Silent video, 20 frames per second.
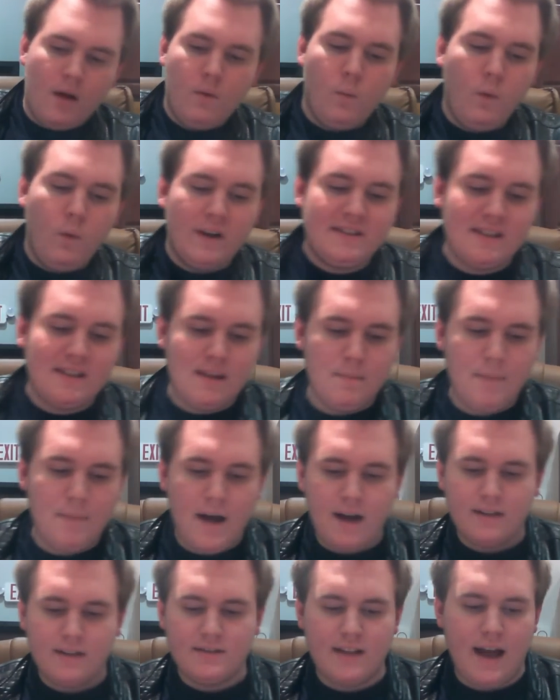What's in the
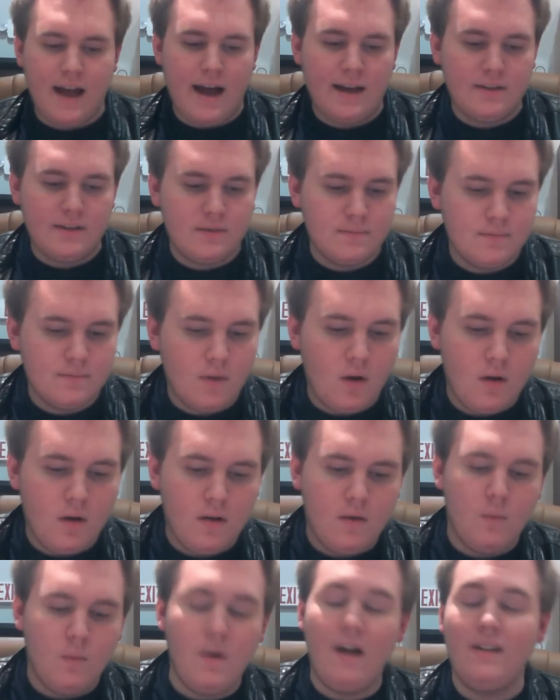box, guys?
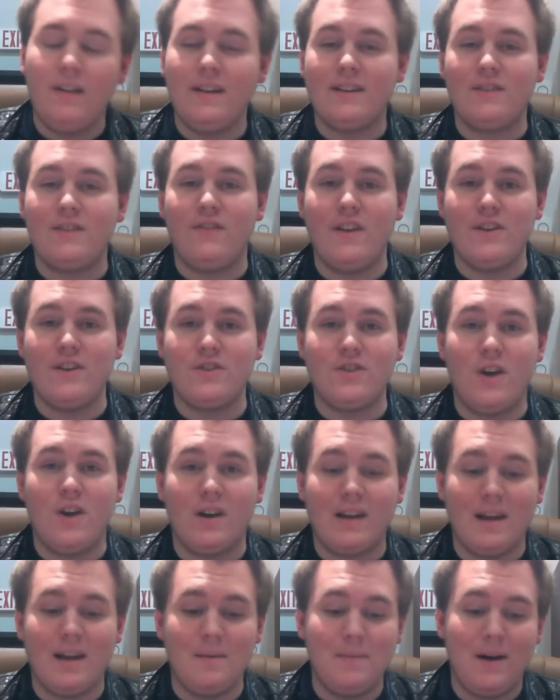Well, let's finish
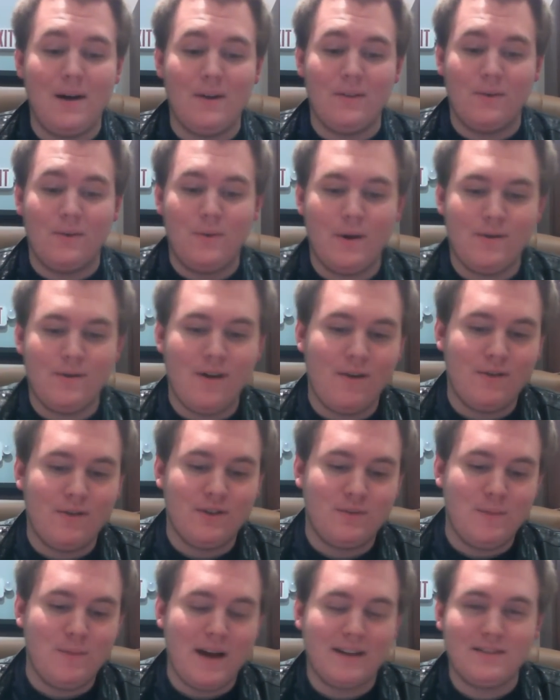talking about the quick
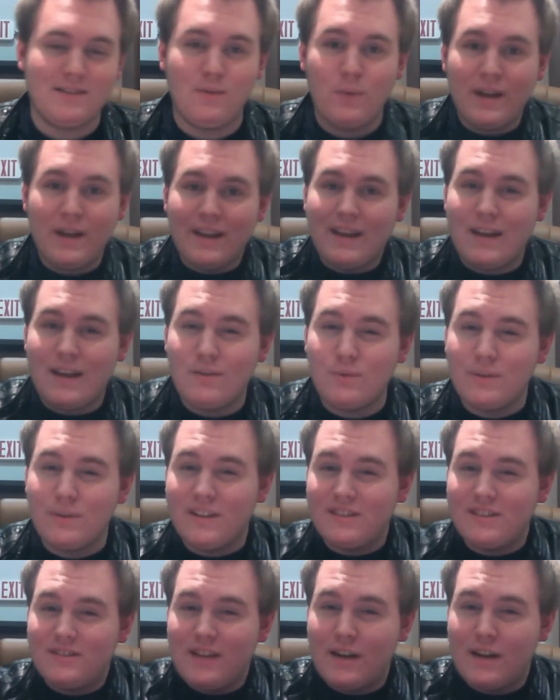reference specs. If we can get through
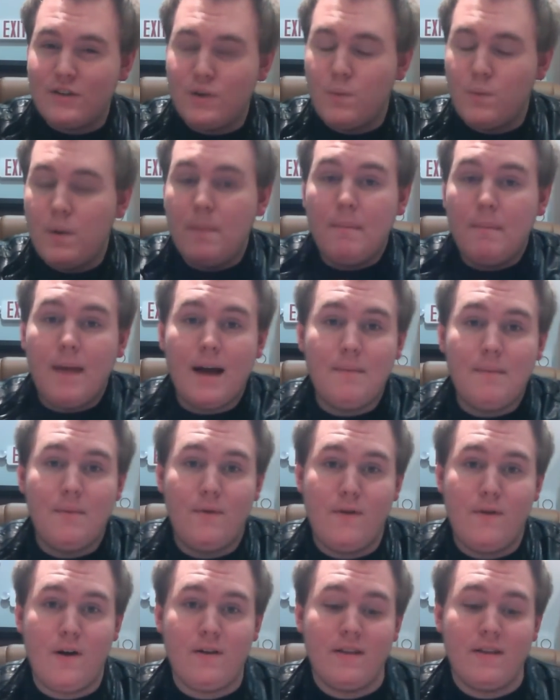this section, we might
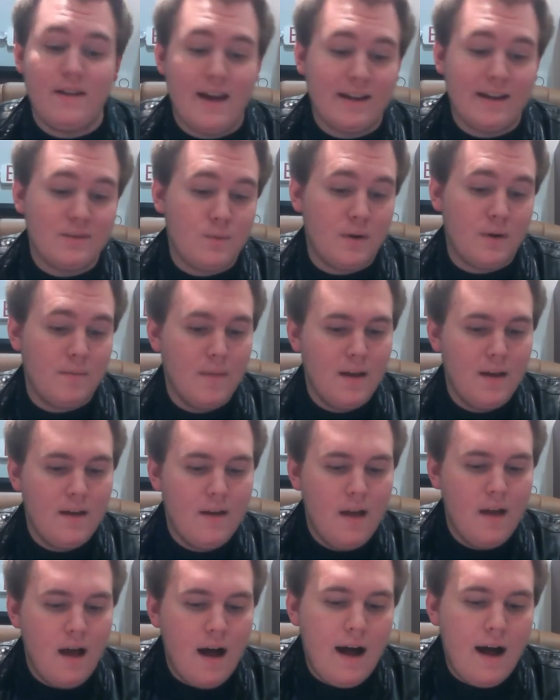move on to the next one.
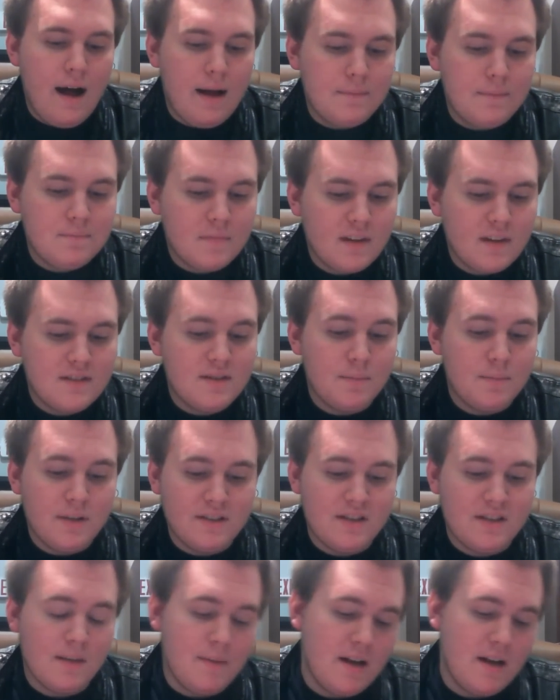
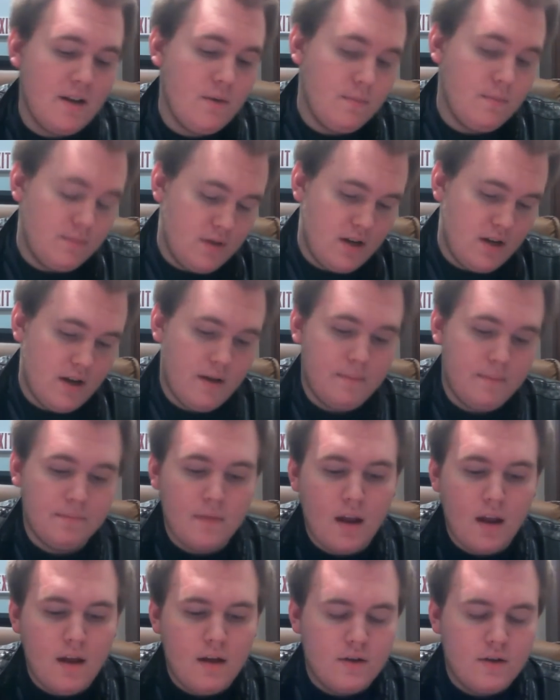Simplistic menu, duh.
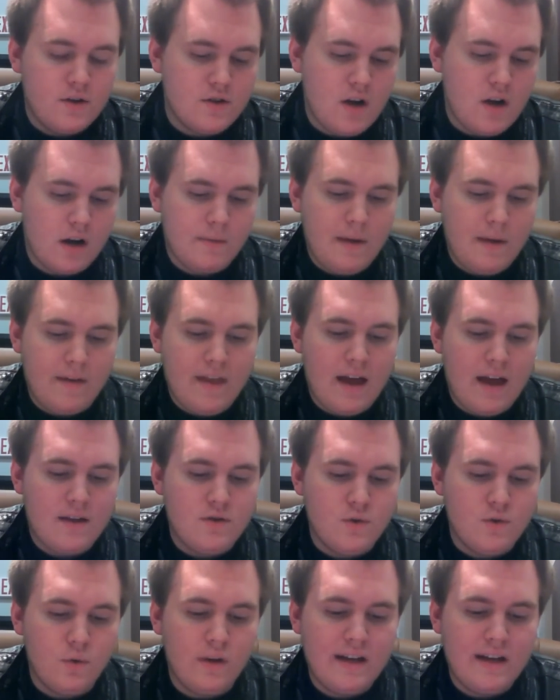Just talked about
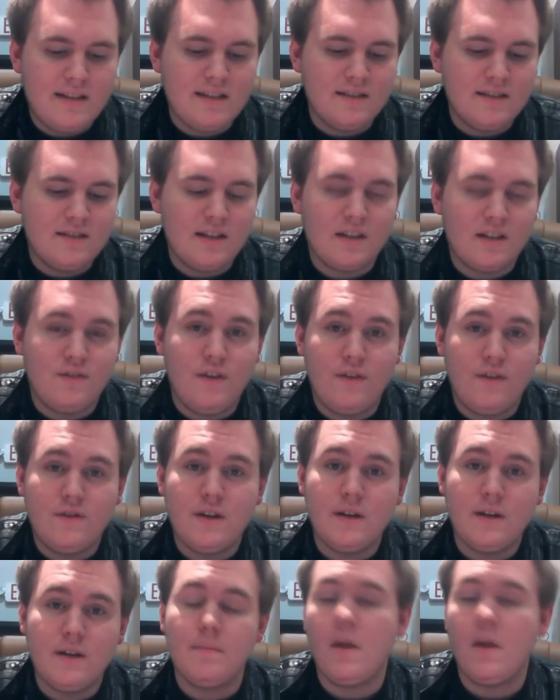that. Dual
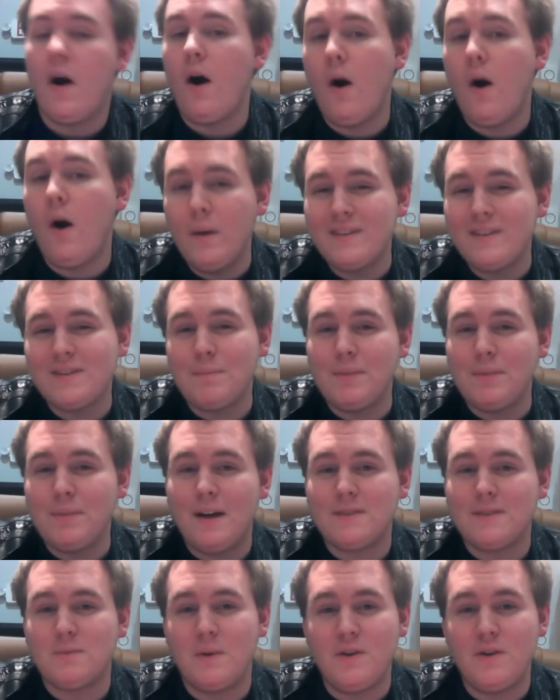18650, always a
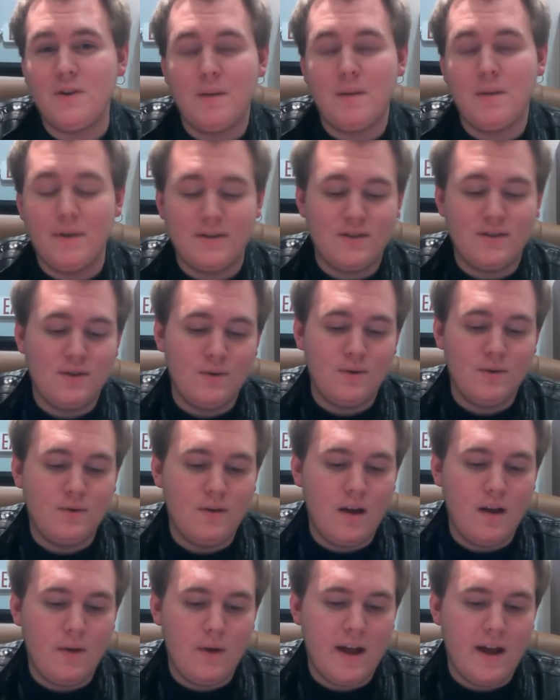plus when you can put two
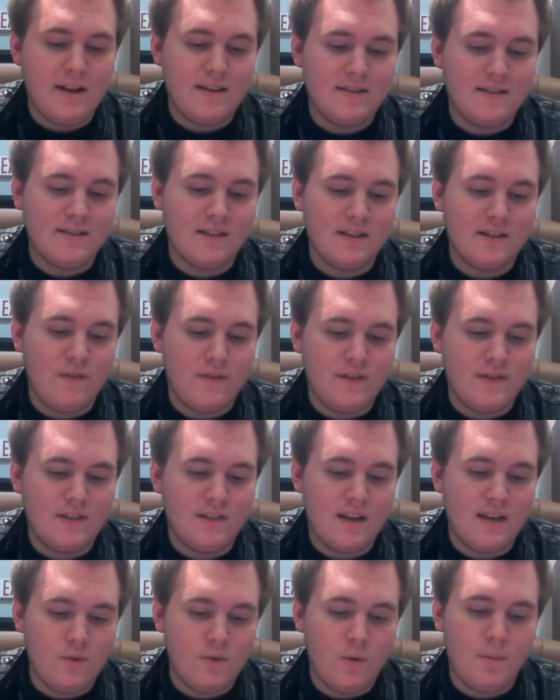
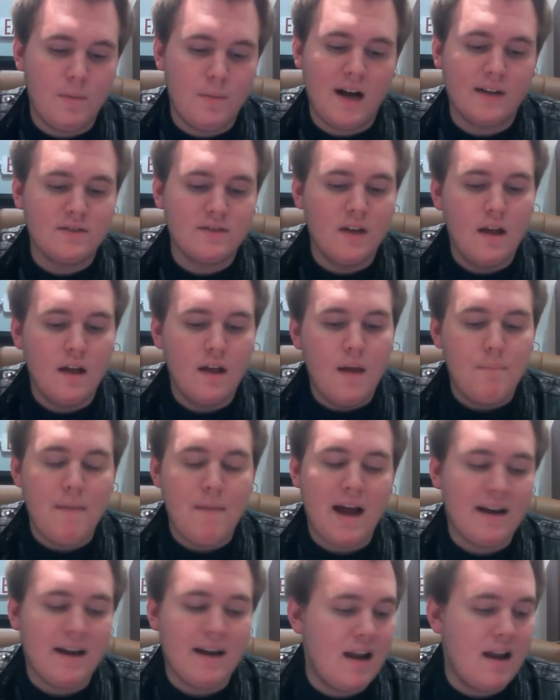18650s into a box.
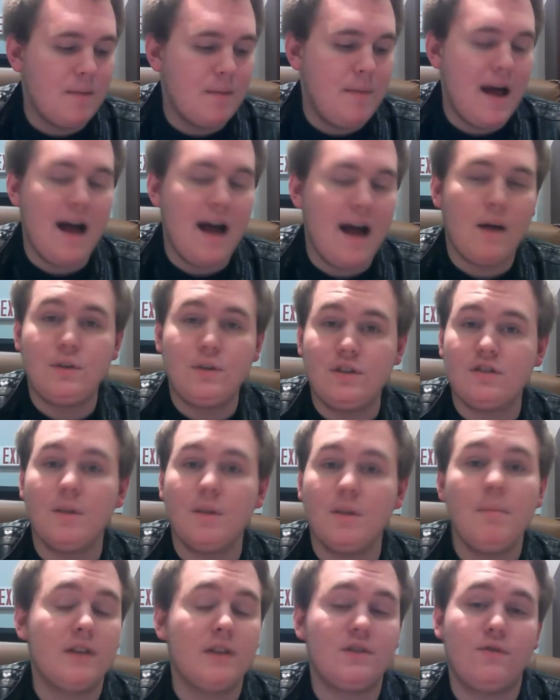Magnetic back, which is
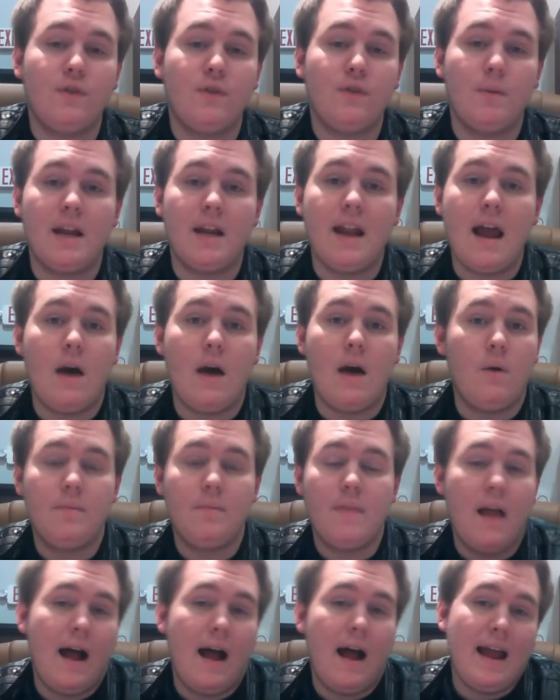a must for me now.
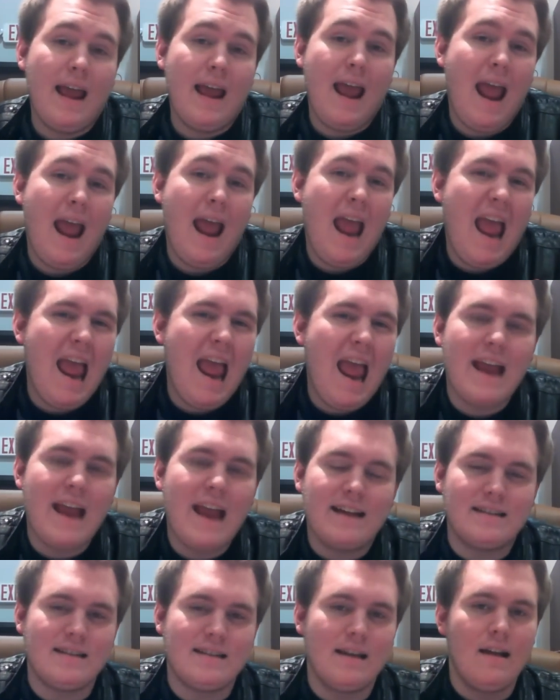I
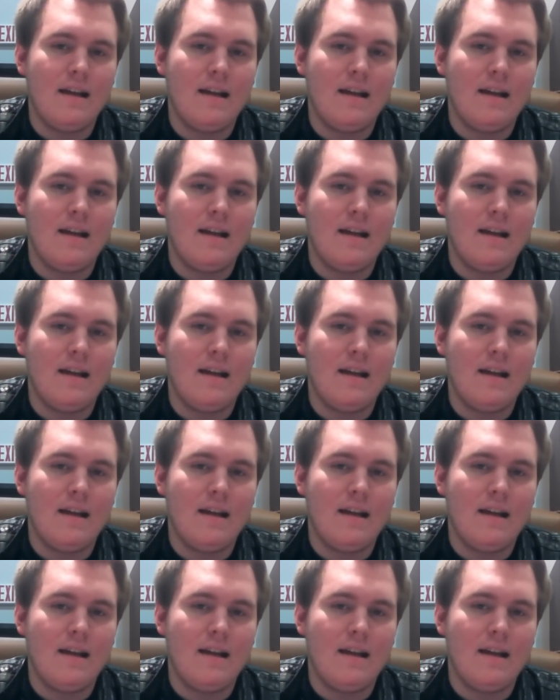hate